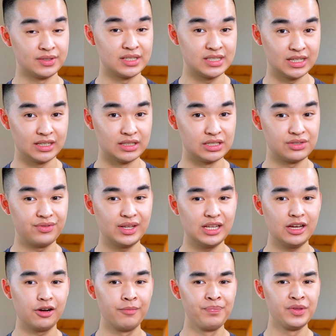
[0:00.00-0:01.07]
for the sake of this
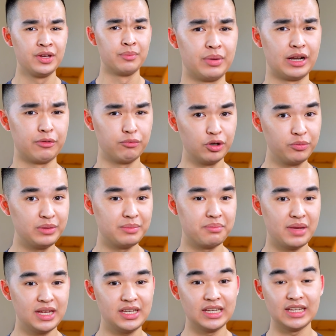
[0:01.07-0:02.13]
video, but I will be
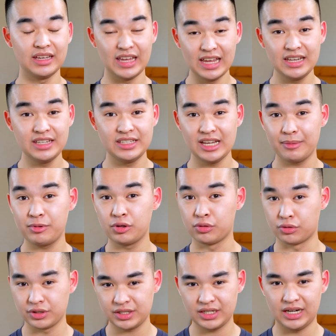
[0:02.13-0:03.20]
making in-depth
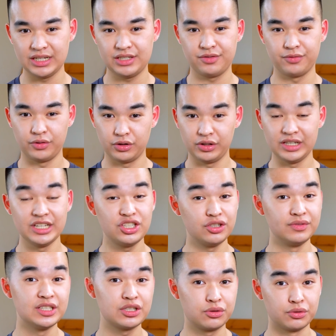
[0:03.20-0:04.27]
course guides for each
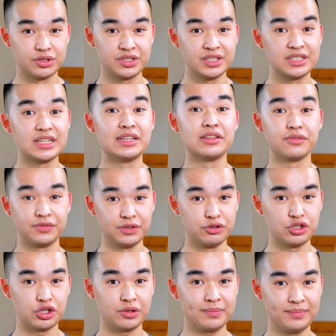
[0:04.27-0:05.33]
of these courses in the
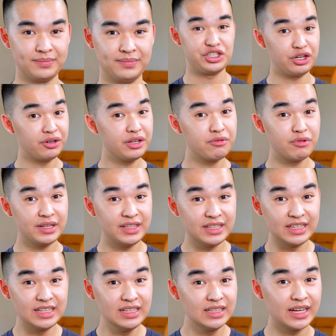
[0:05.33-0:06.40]
future. Starting with
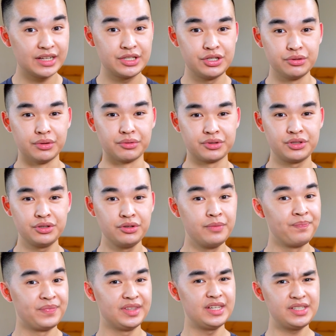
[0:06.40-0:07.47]
ELEC 202,
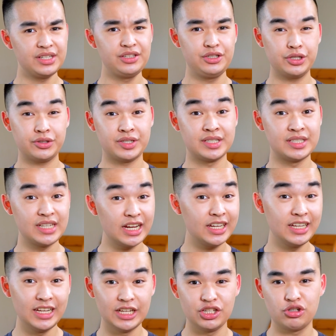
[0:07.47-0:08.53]
this is your
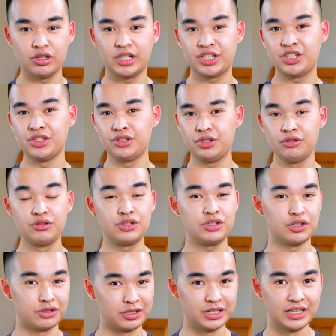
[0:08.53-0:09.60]
second introduction to
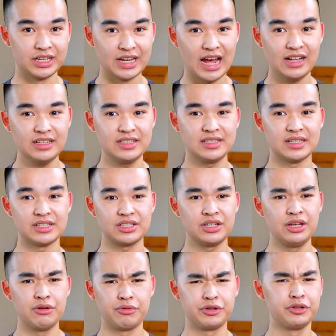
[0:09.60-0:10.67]
circuit analysis,
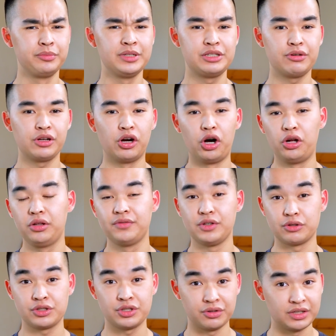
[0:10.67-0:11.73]
where you'll be doing all of
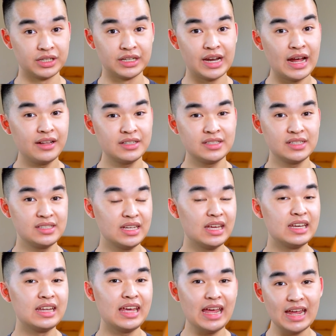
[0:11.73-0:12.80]
your circuit analysis
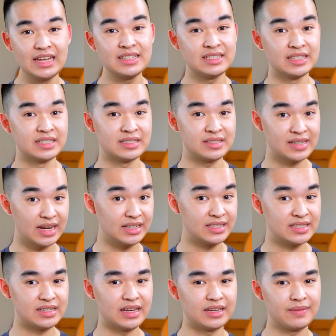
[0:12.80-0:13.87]
in AC steady
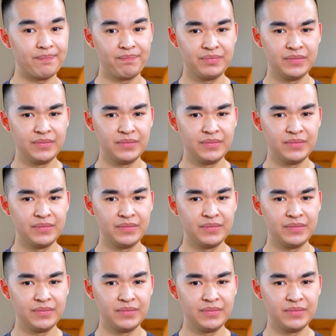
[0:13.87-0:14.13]
state.